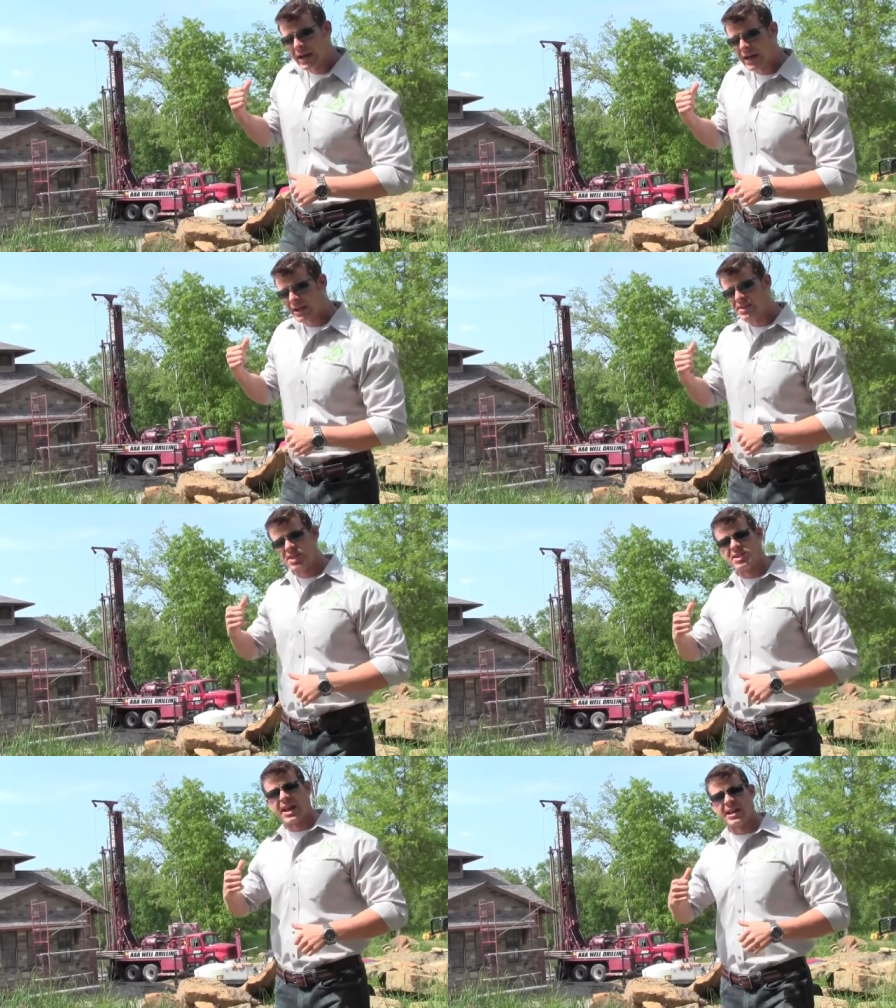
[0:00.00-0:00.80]
Uh, this
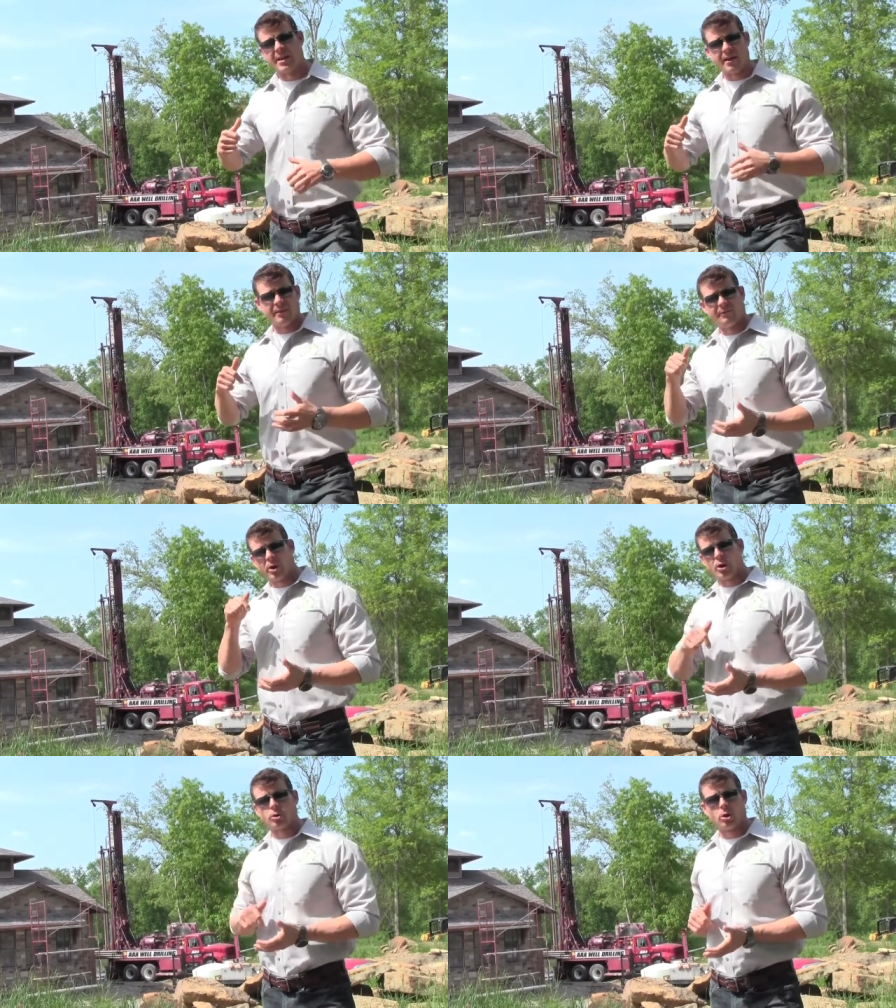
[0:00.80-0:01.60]
is a
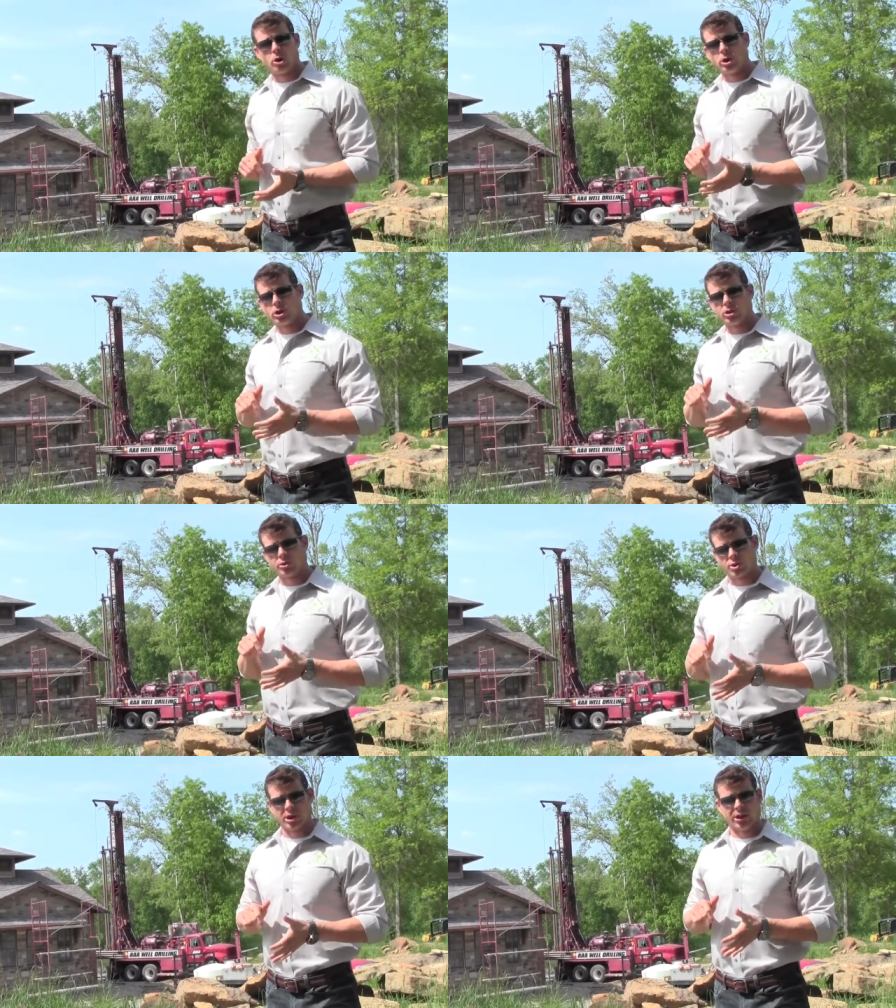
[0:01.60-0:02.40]
vertical
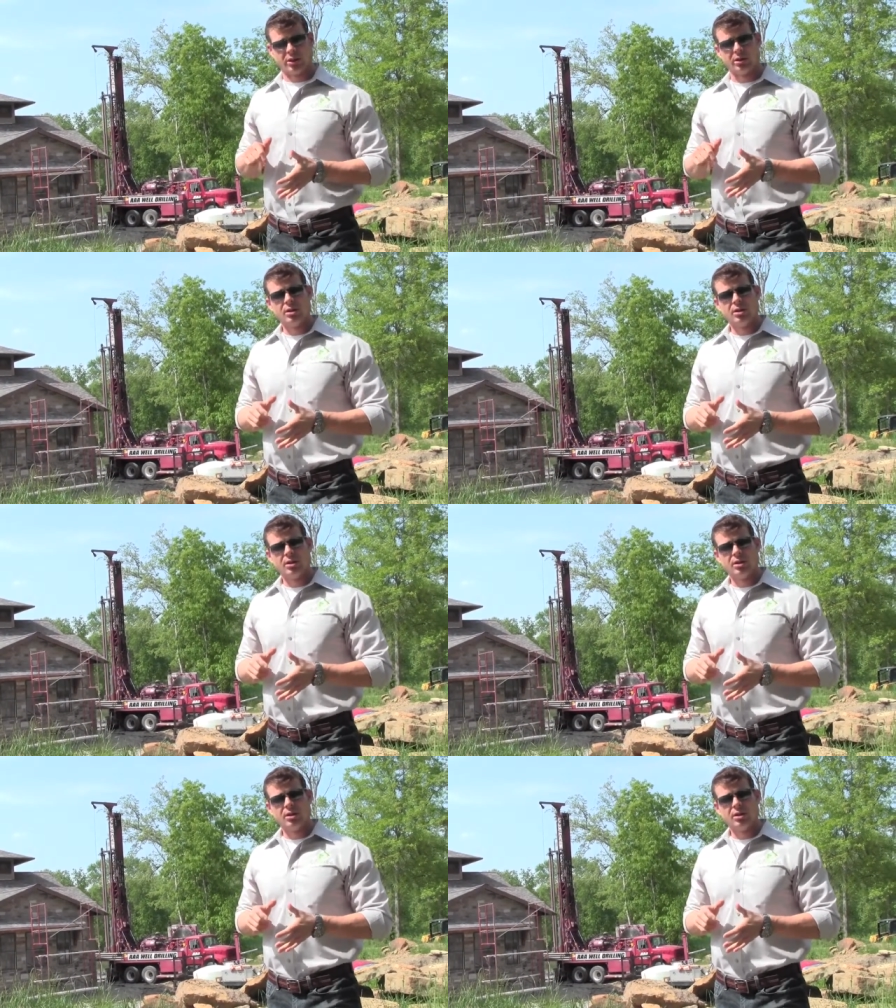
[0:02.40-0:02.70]
drill.